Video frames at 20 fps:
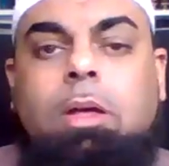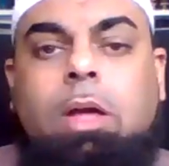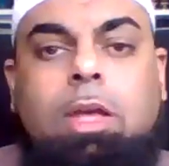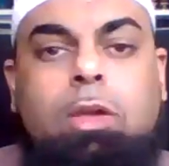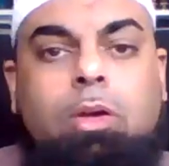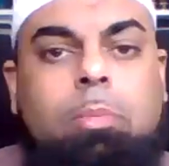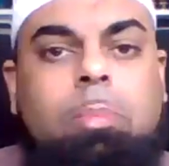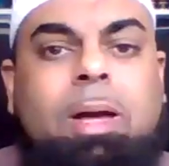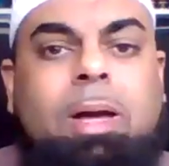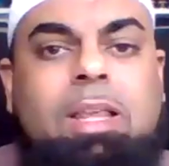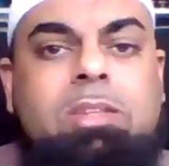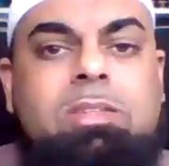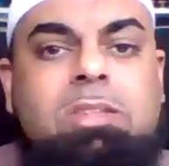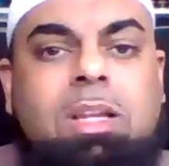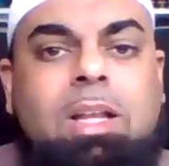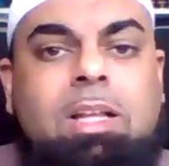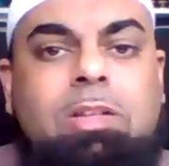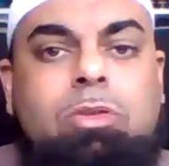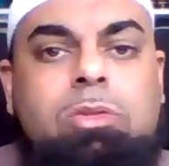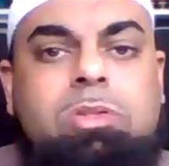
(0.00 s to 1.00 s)
Ayub alayhi
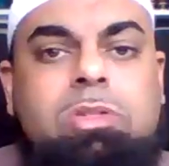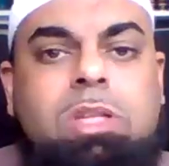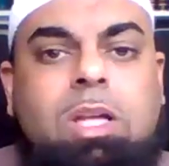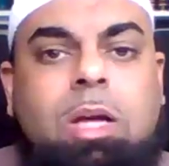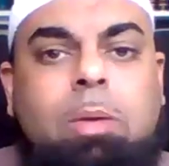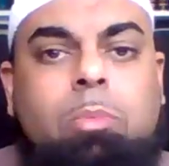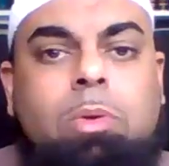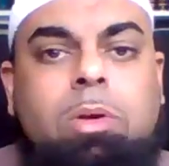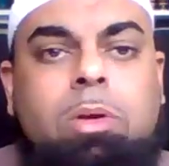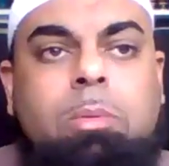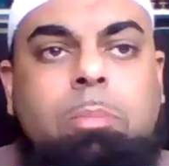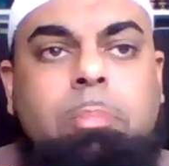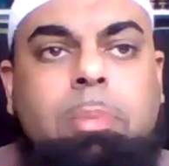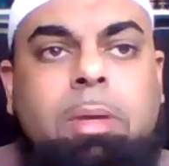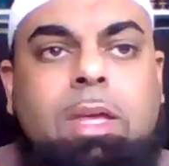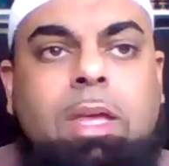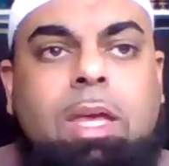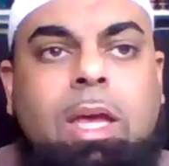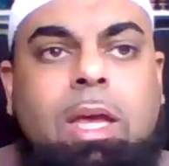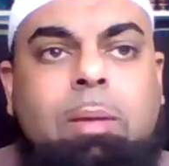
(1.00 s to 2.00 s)
salatu wassalam
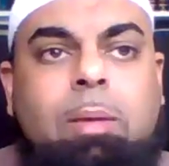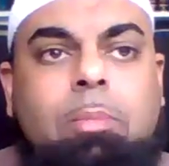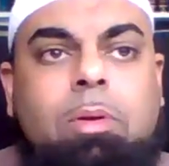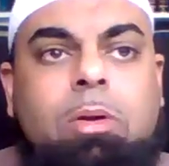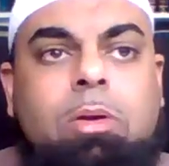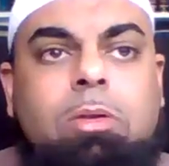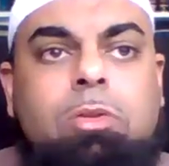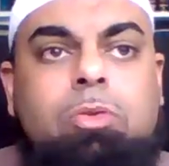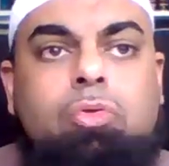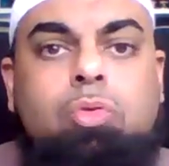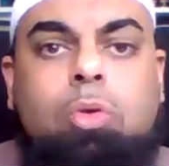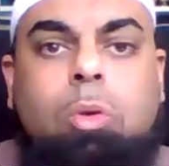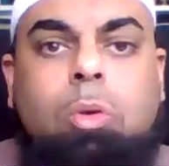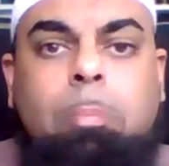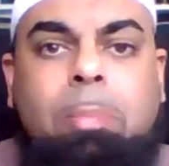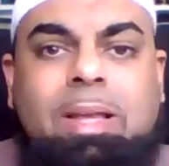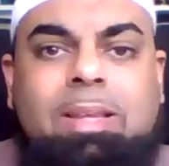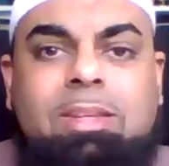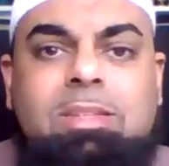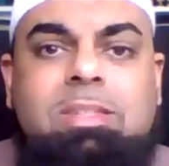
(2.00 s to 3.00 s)
became
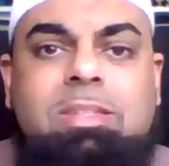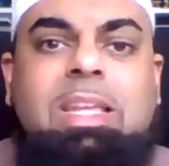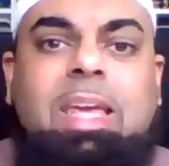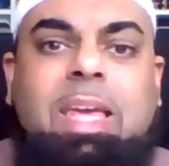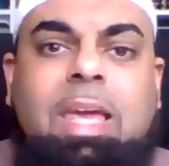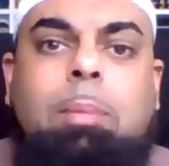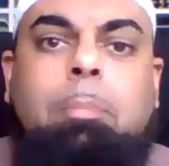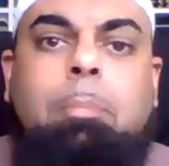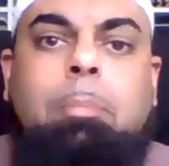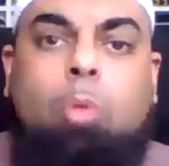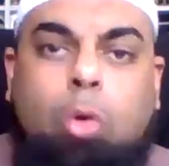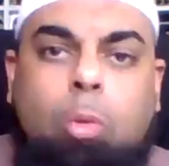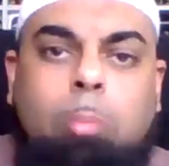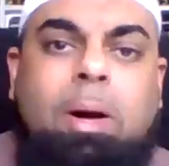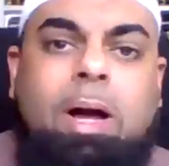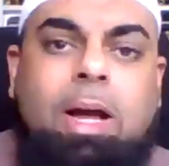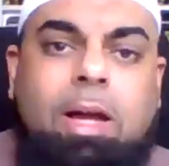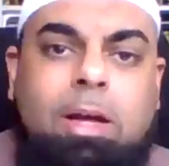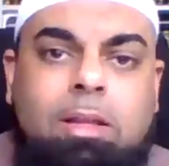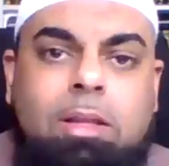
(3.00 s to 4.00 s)
tremendously
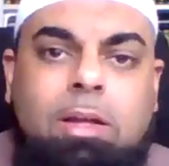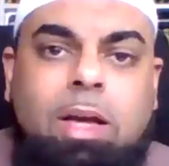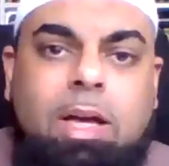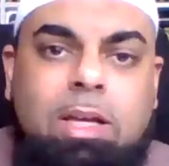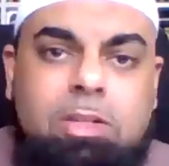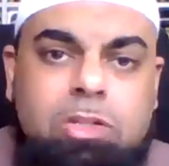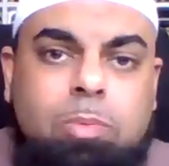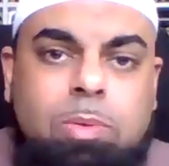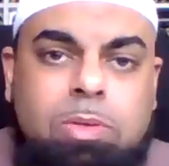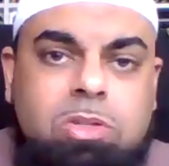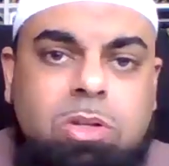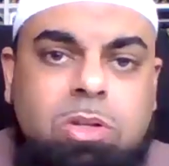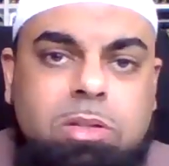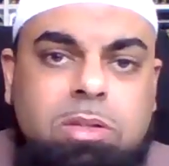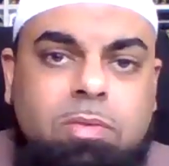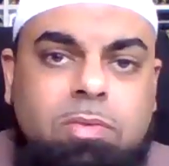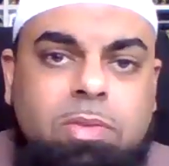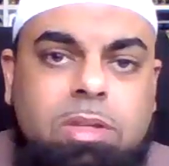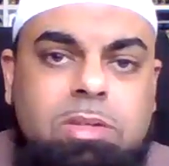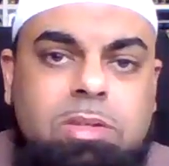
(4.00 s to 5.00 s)
immobile as a
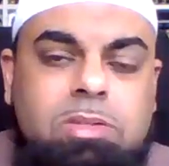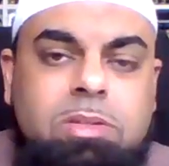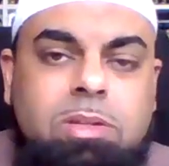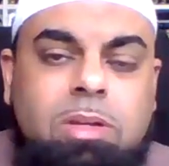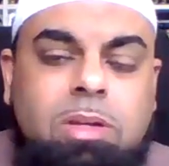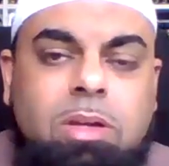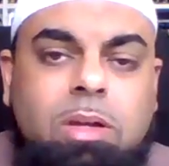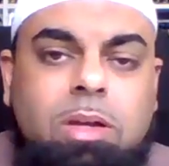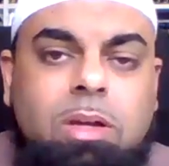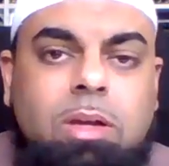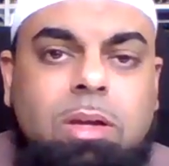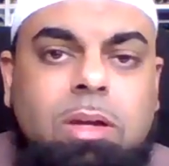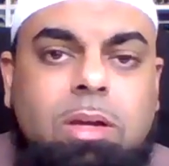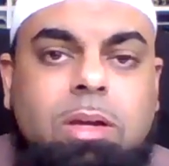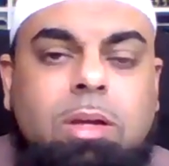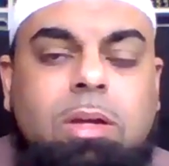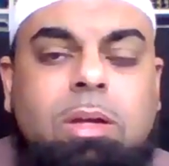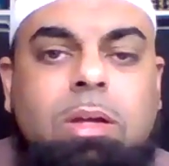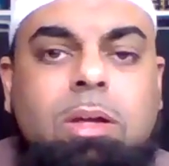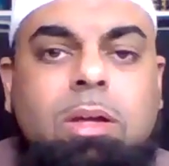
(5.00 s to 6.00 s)
result of this.
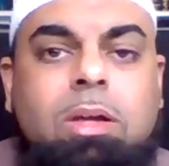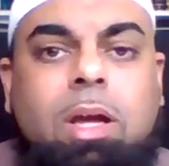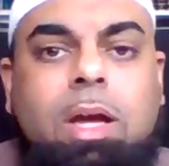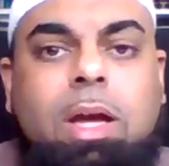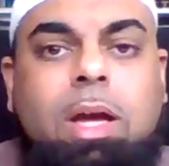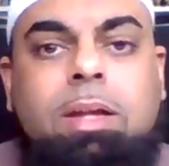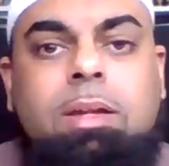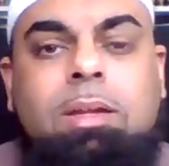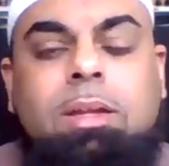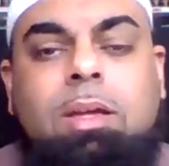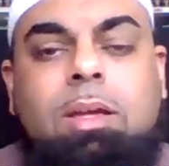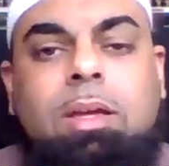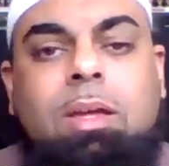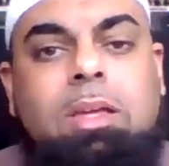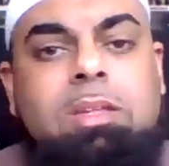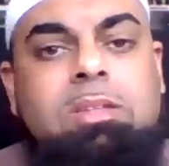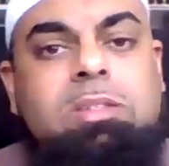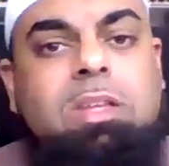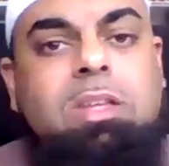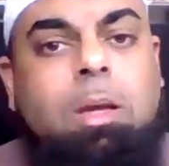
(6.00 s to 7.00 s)
And
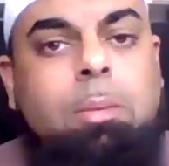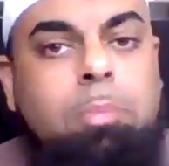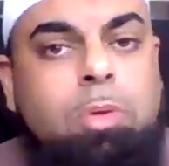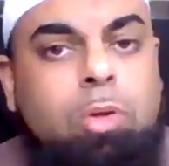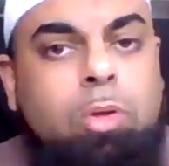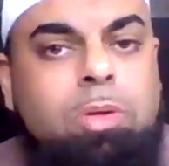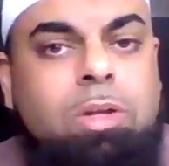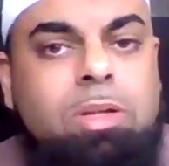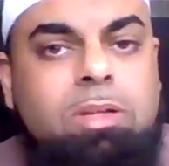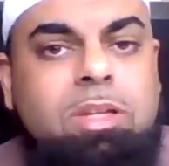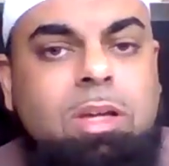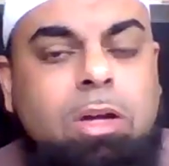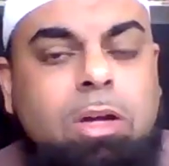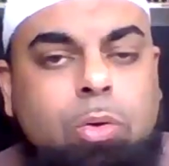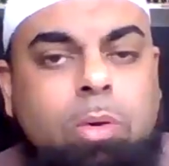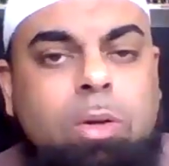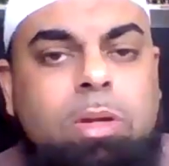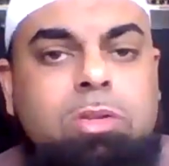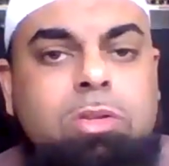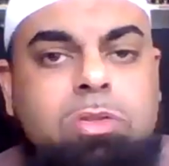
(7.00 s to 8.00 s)
his community,
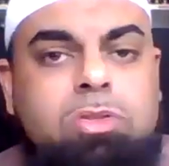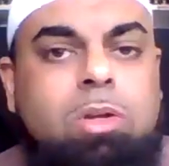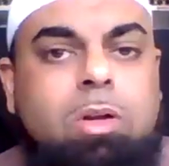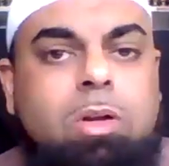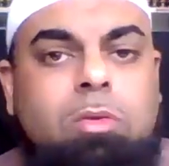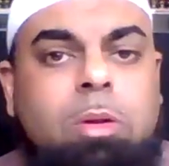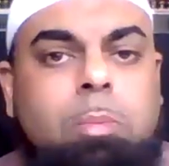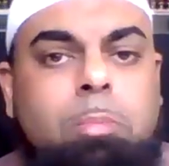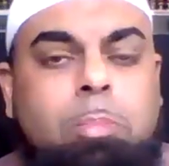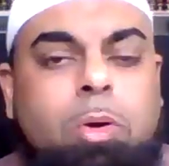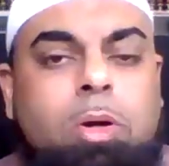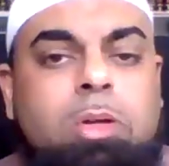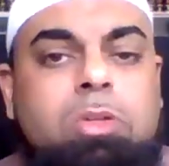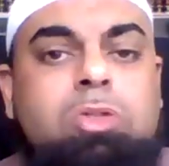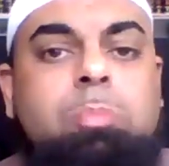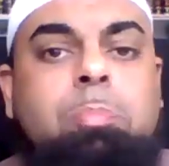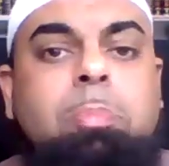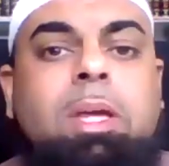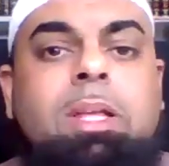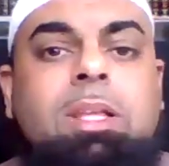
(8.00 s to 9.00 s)
according to certain
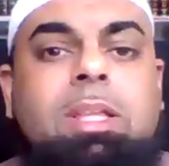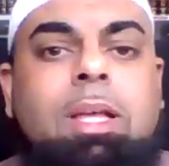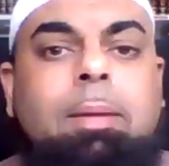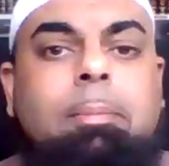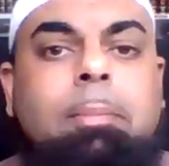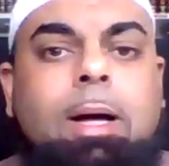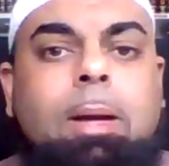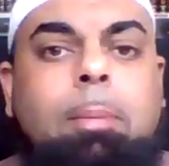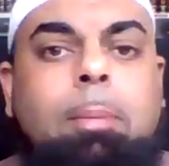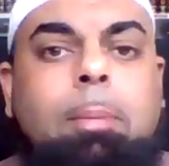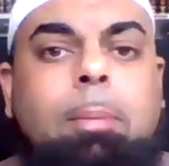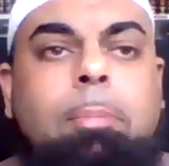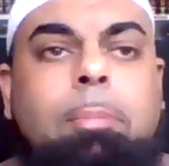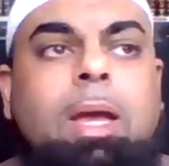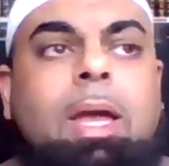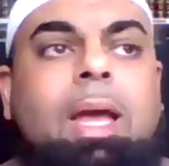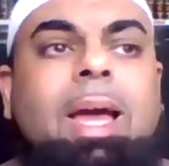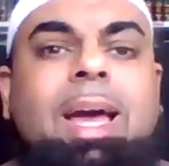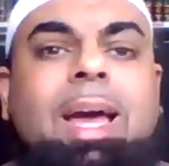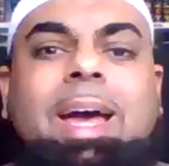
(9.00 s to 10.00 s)
reports, picked him up
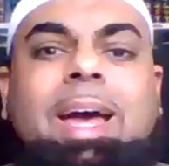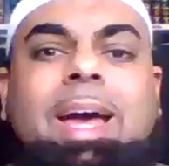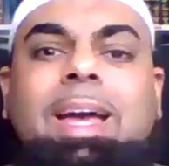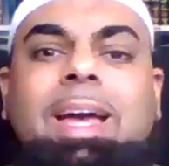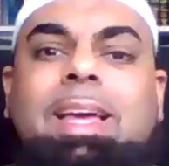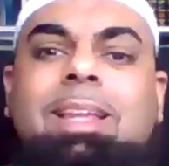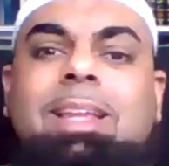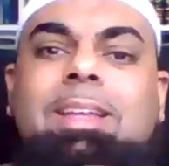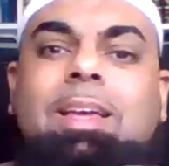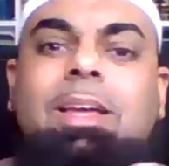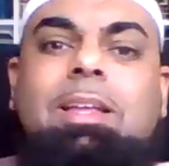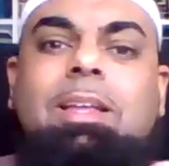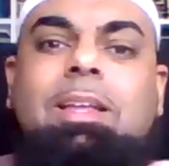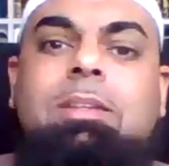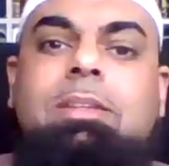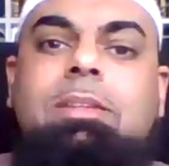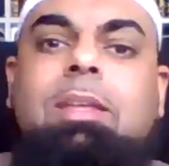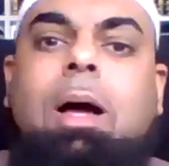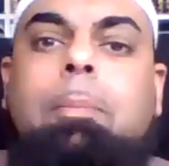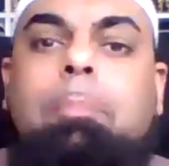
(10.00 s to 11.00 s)
and
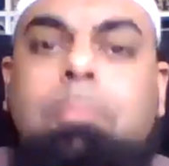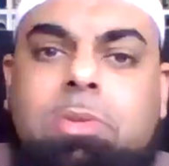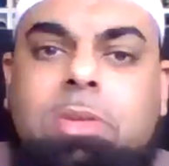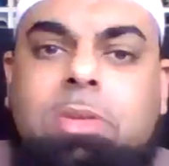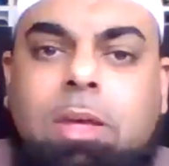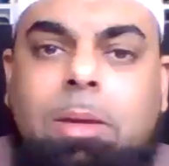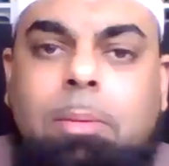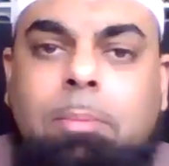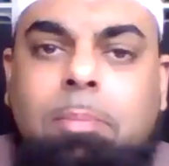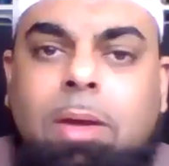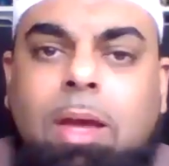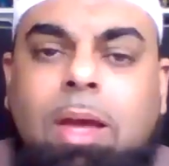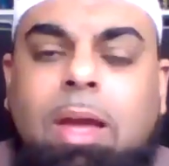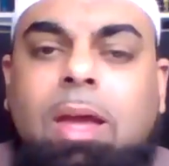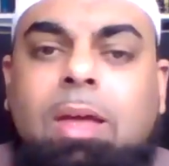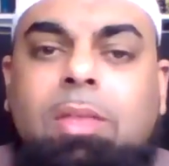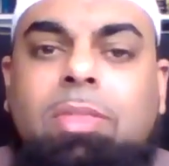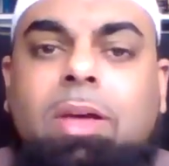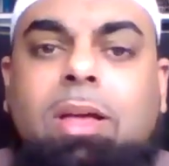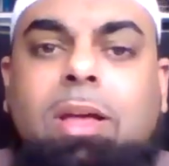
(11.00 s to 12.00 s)
dumped him
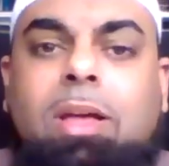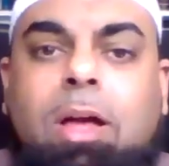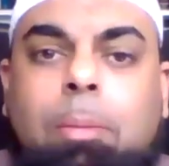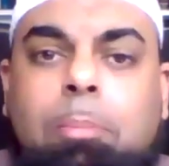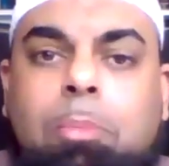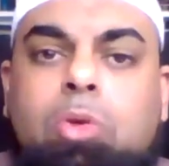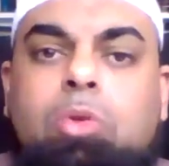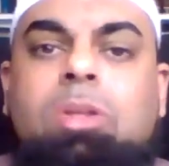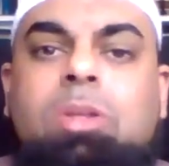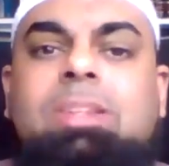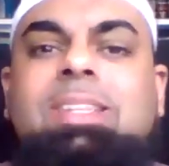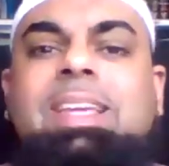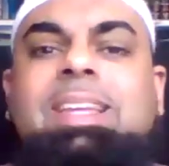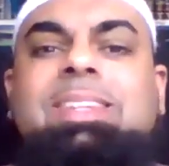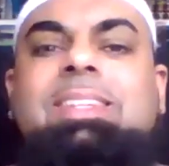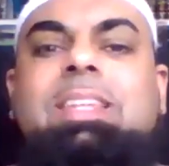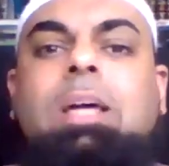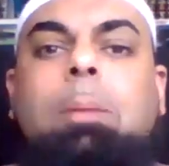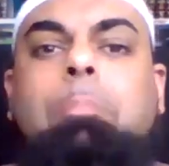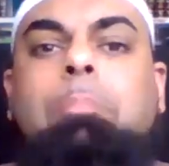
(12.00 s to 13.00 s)
in the community
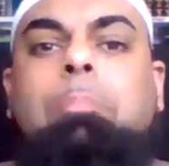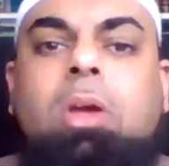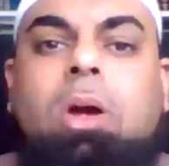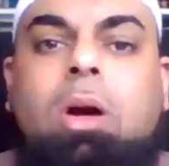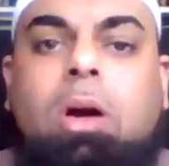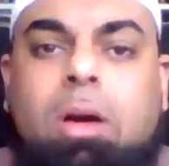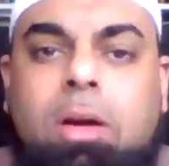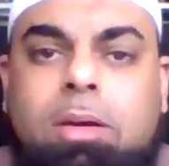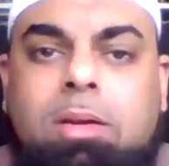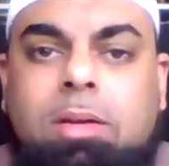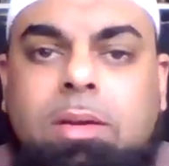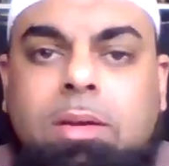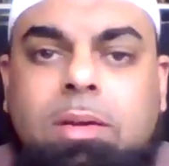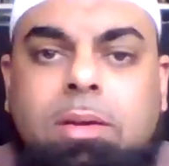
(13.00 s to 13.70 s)
dump yard.